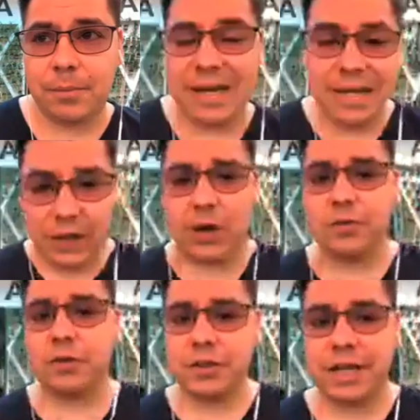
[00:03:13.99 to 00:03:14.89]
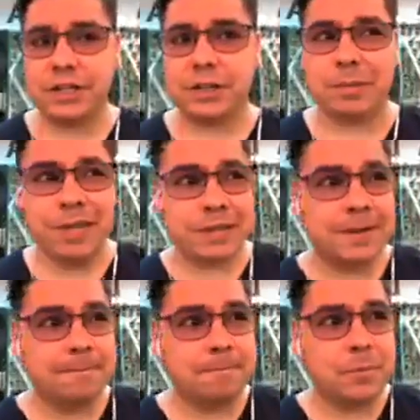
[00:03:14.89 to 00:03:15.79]
in conversation. Because
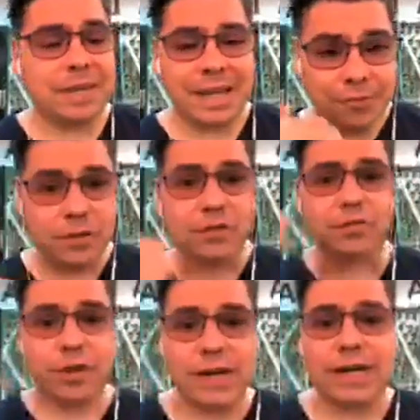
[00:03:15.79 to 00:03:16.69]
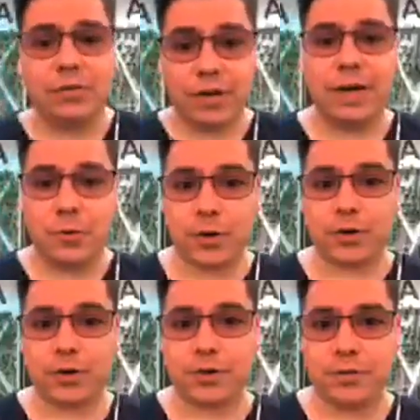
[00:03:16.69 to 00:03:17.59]
if you really, really want
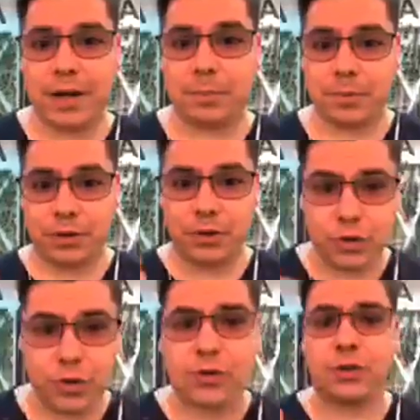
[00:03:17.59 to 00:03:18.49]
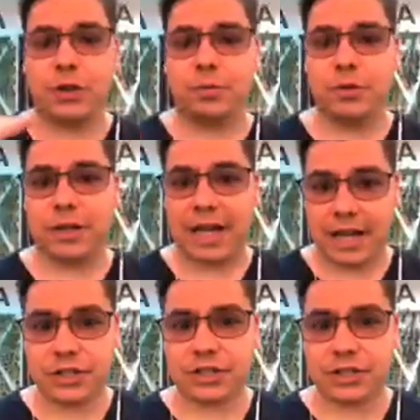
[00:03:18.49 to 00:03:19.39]
to develop good
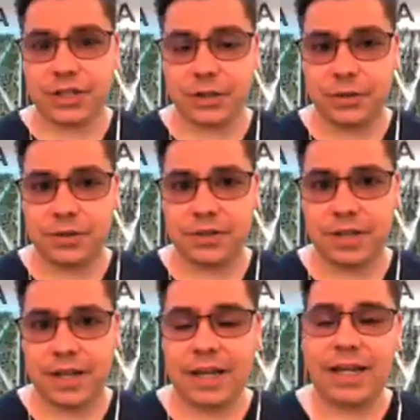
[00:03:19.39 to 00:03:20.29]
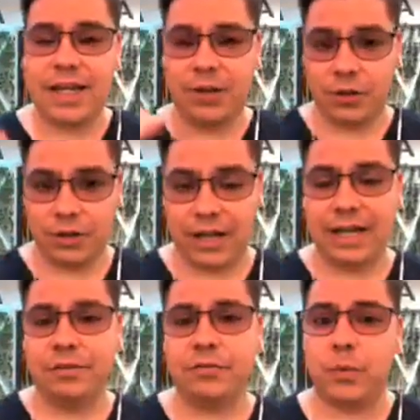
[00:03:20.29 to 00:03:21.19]
communication skills in your
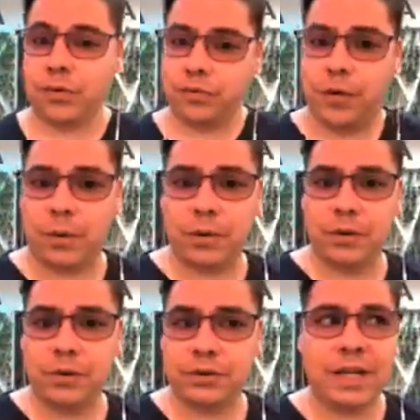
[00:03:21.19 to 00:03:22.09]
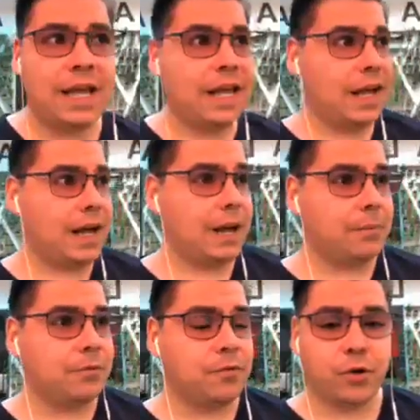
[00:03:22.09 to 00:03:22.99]
life with foreigners,
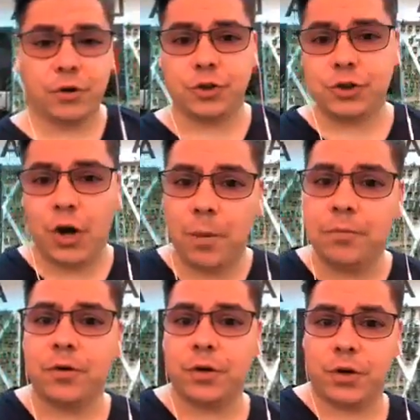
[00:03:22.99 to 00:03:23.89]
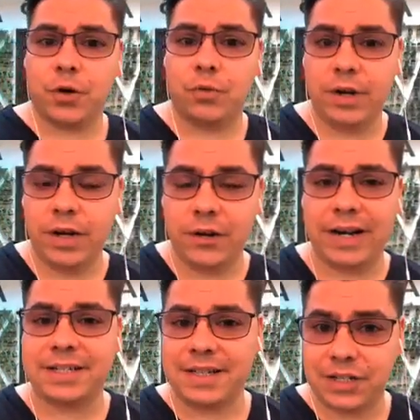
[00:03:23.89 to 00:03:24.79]
for your job, for your career,
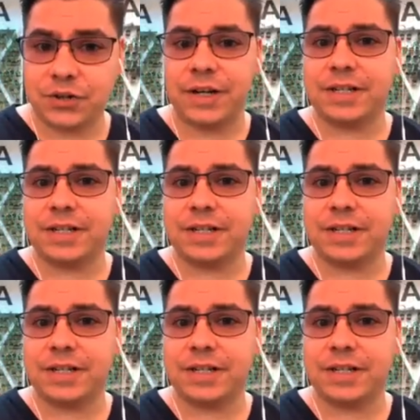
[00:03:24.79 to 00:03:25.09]
etc.,